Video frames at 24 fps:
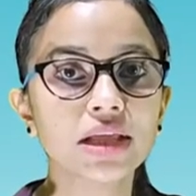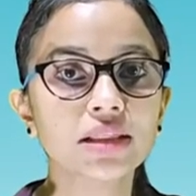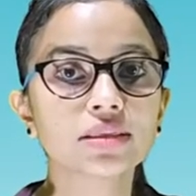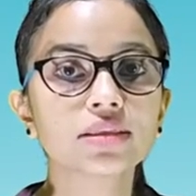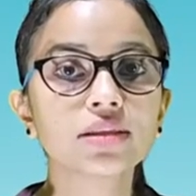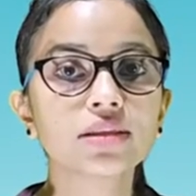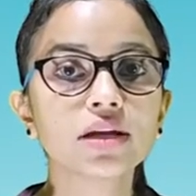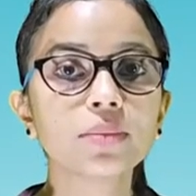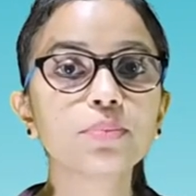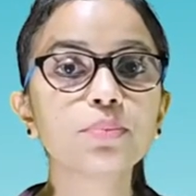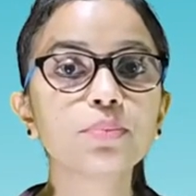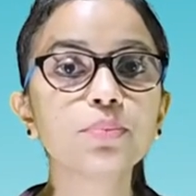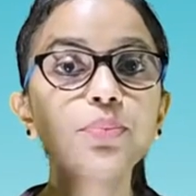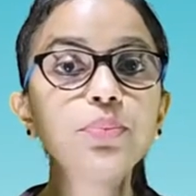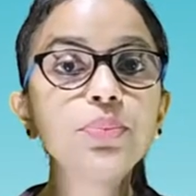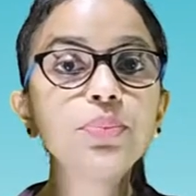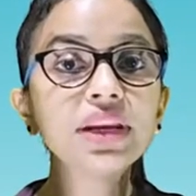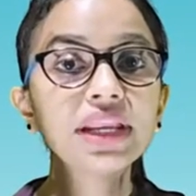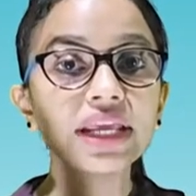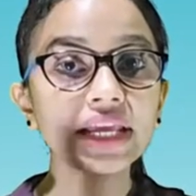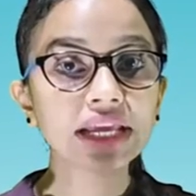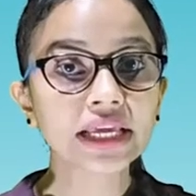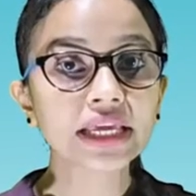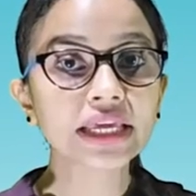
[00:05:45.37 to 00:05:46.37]
The
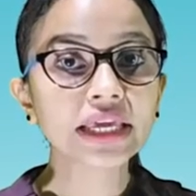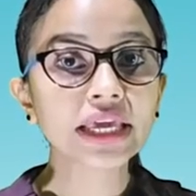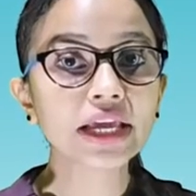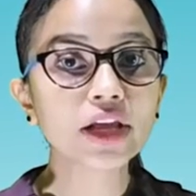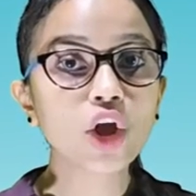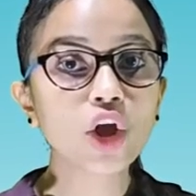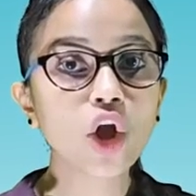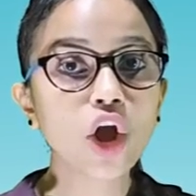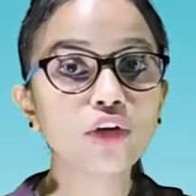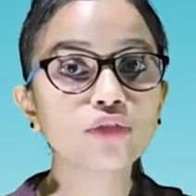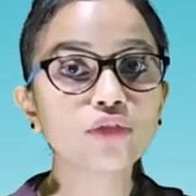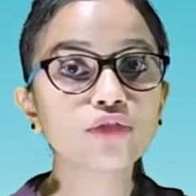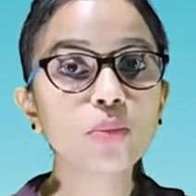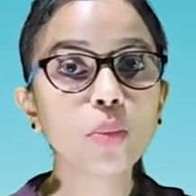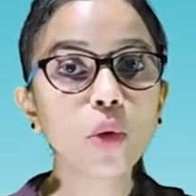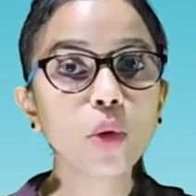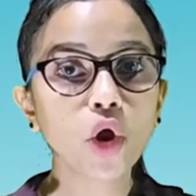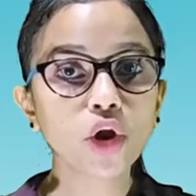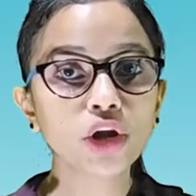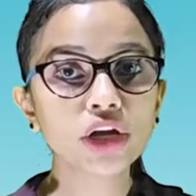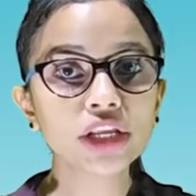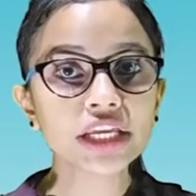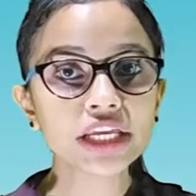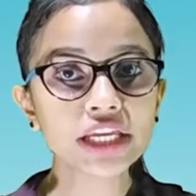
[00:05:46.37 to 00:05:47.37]
breaking of a
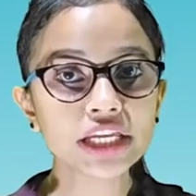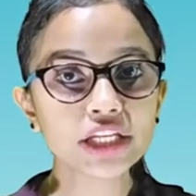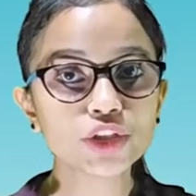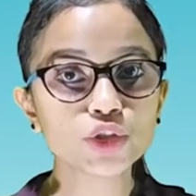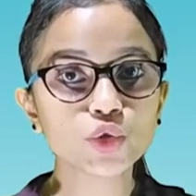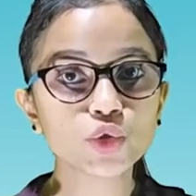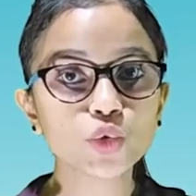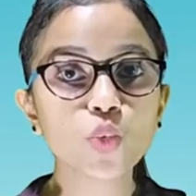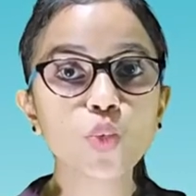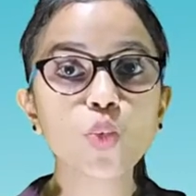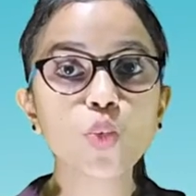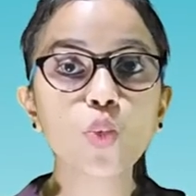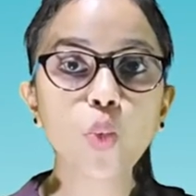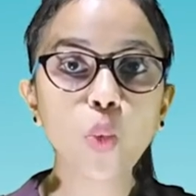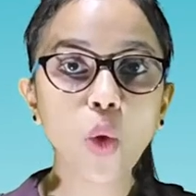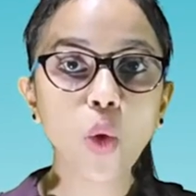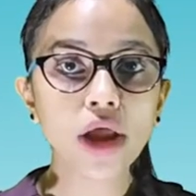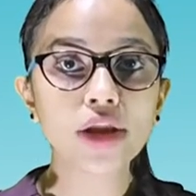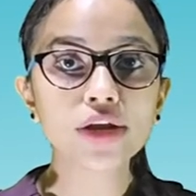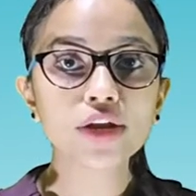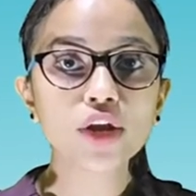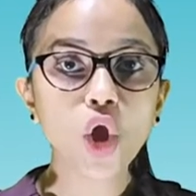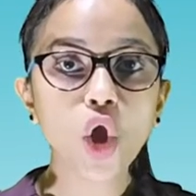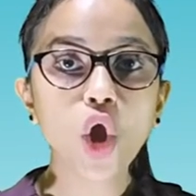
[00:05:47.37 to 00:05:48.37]
body into
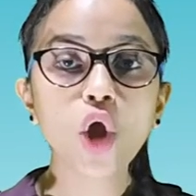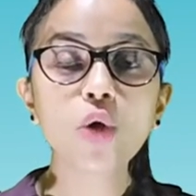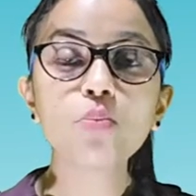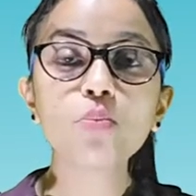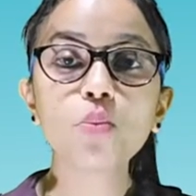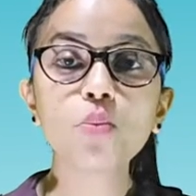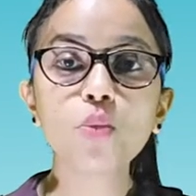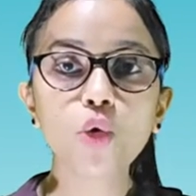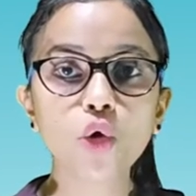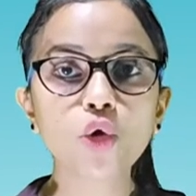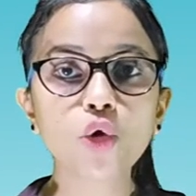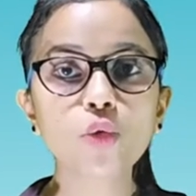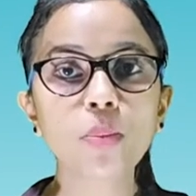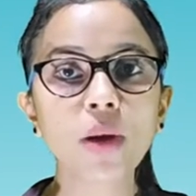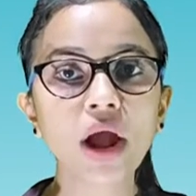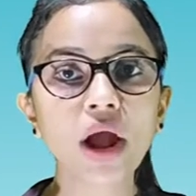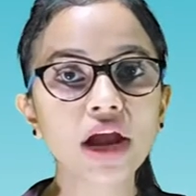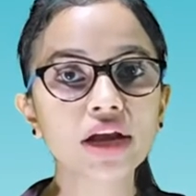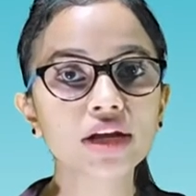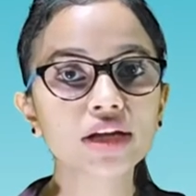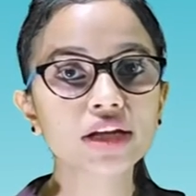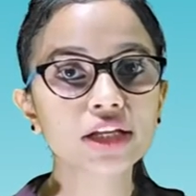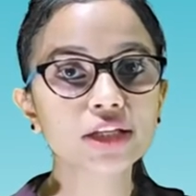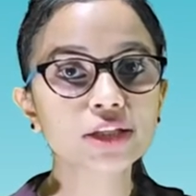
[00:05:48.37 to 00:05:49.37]
one or more
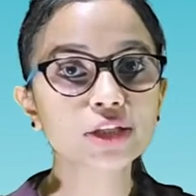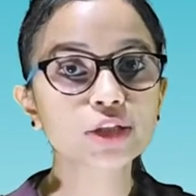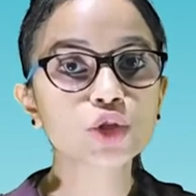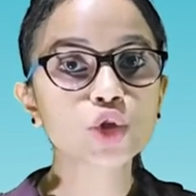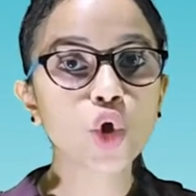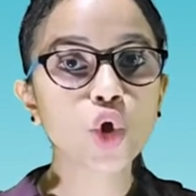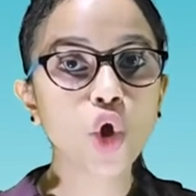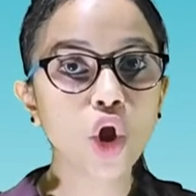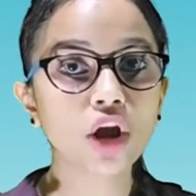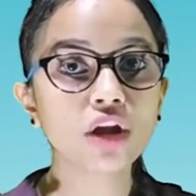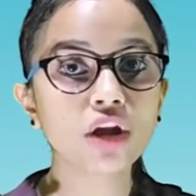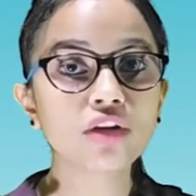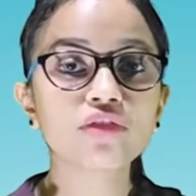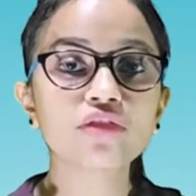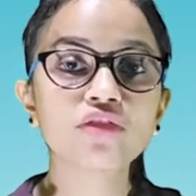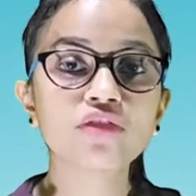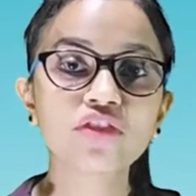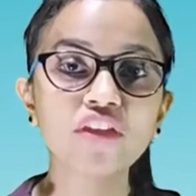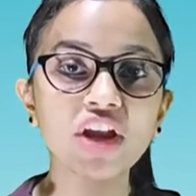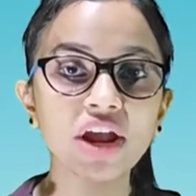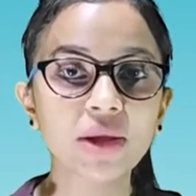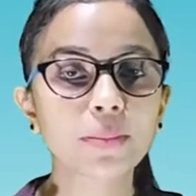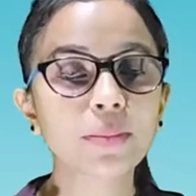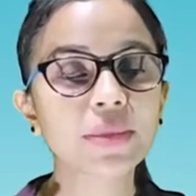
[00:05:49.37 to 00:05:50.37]
part is called
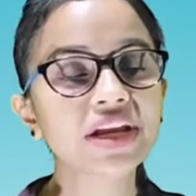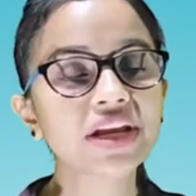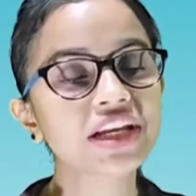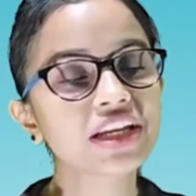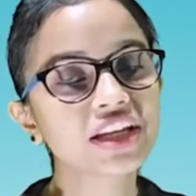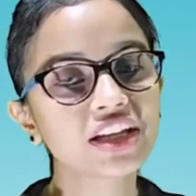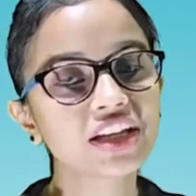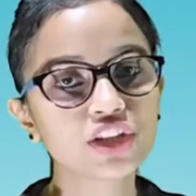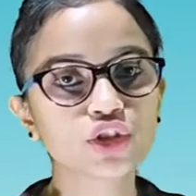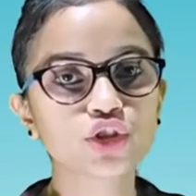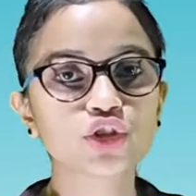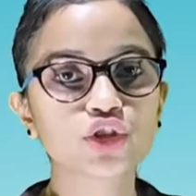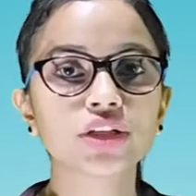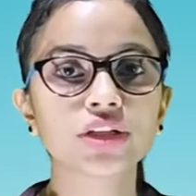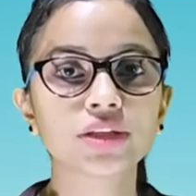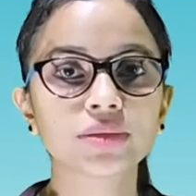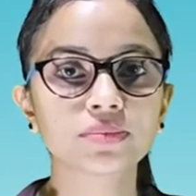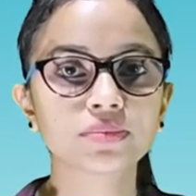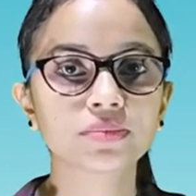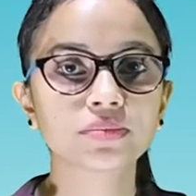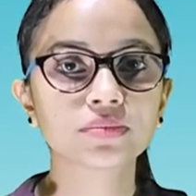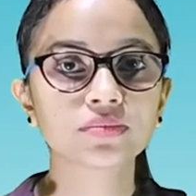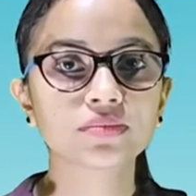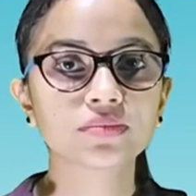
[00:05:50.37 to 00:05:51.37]
fragmentation.